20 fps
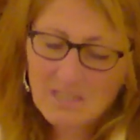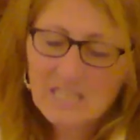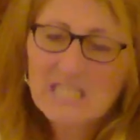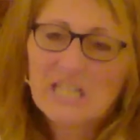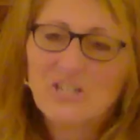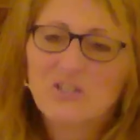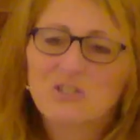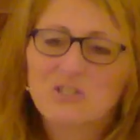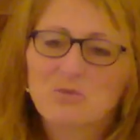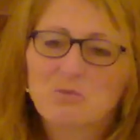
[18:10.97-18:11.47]

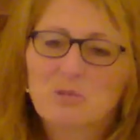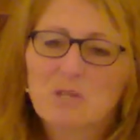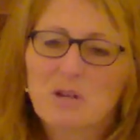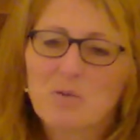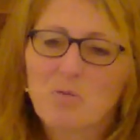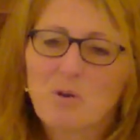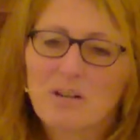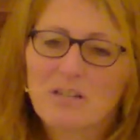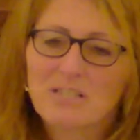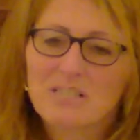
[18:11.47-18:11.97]
Here's what I
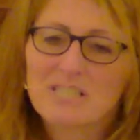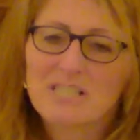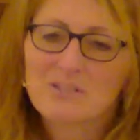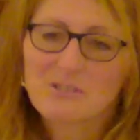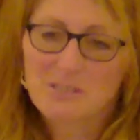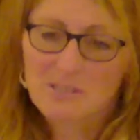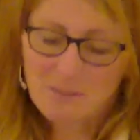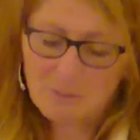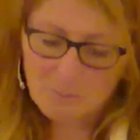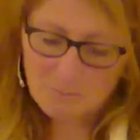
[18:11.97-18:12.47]
want to
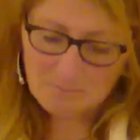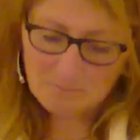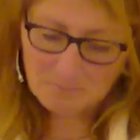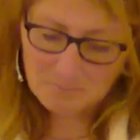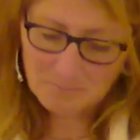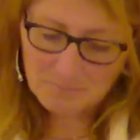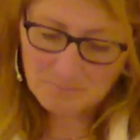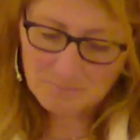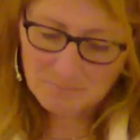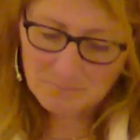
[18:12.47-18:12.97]
tell you.
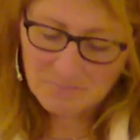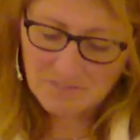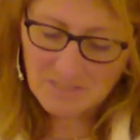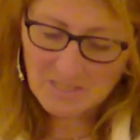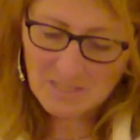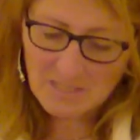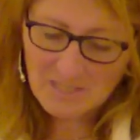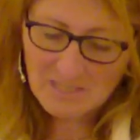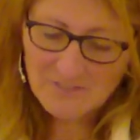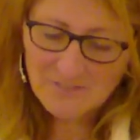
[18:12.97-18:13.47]

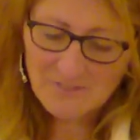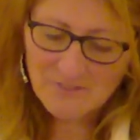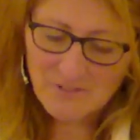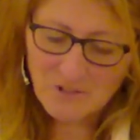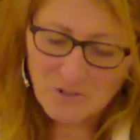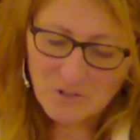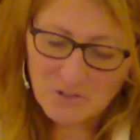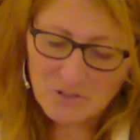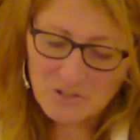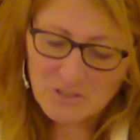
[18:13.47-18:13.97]

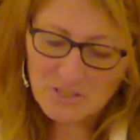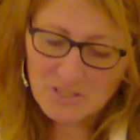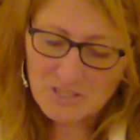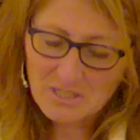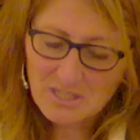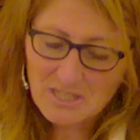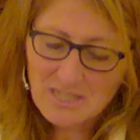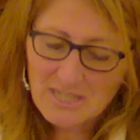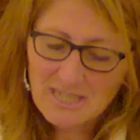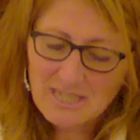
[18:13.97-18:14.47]
First,
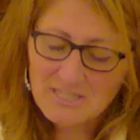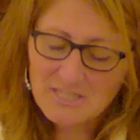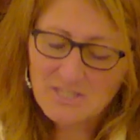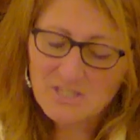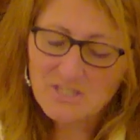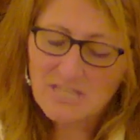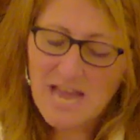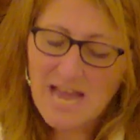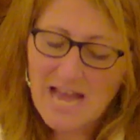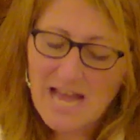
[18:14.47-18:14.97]
as
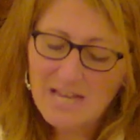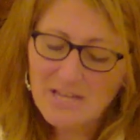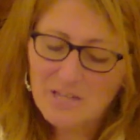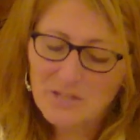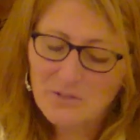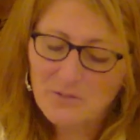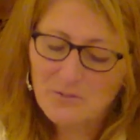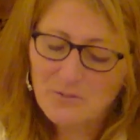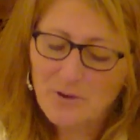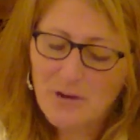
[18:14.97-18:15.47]
sad
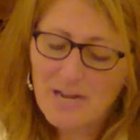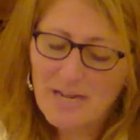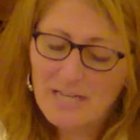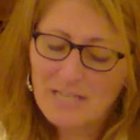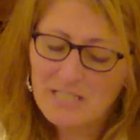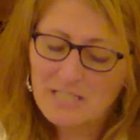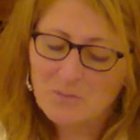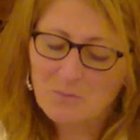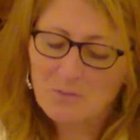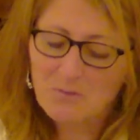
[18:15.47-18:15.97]
and
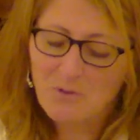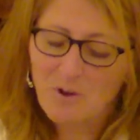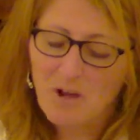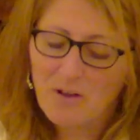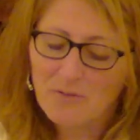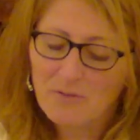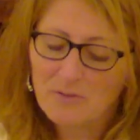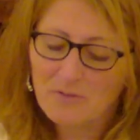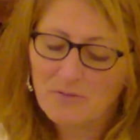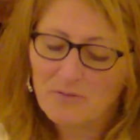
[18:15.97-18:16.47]
afraid as we've
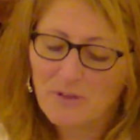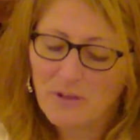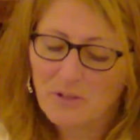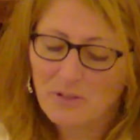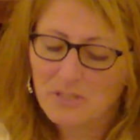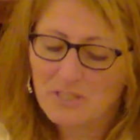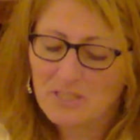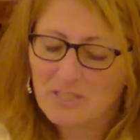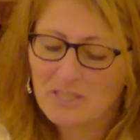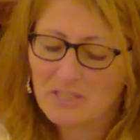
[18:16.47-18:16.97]
often
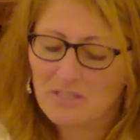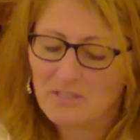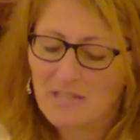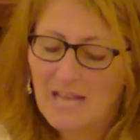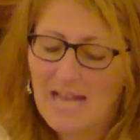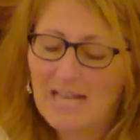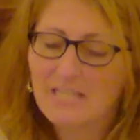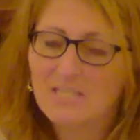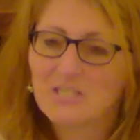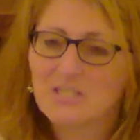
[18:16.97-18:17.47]
felt in the
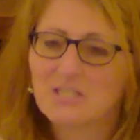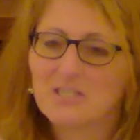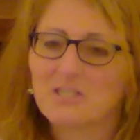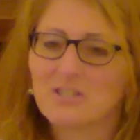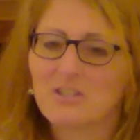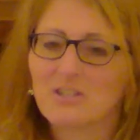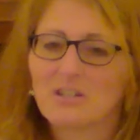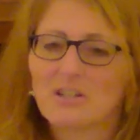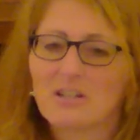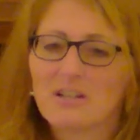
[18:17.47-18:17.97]
last
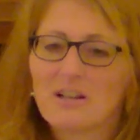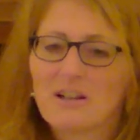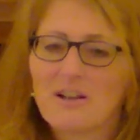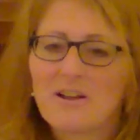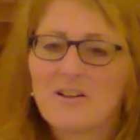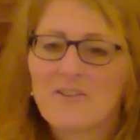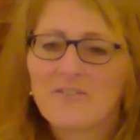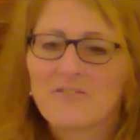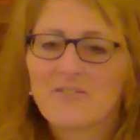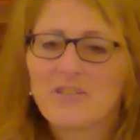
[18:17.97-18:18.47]
year,
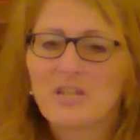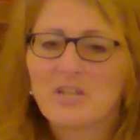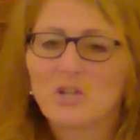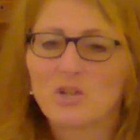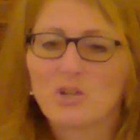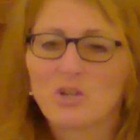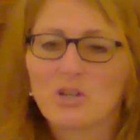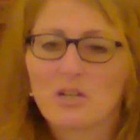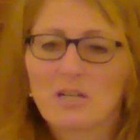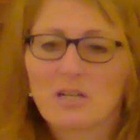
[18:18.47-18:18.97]

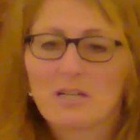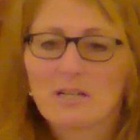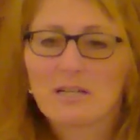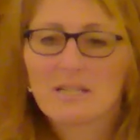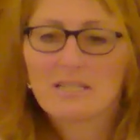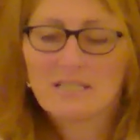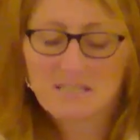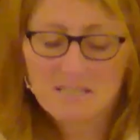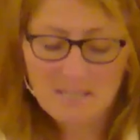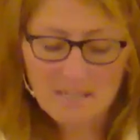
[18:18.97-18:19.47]
fear
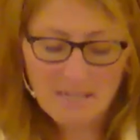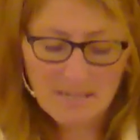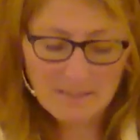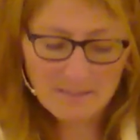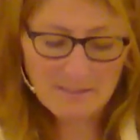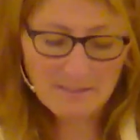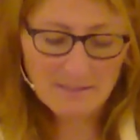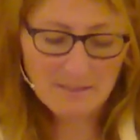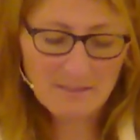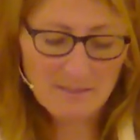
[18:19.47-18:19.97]
is
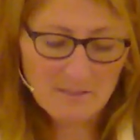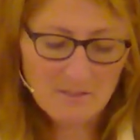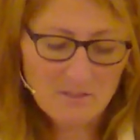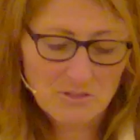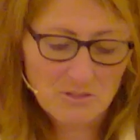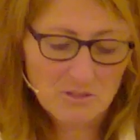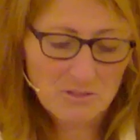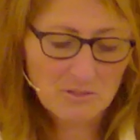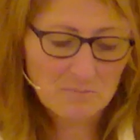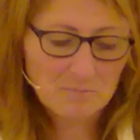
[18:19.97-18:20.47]
not the
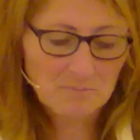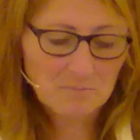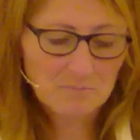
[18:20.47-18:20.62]
answer.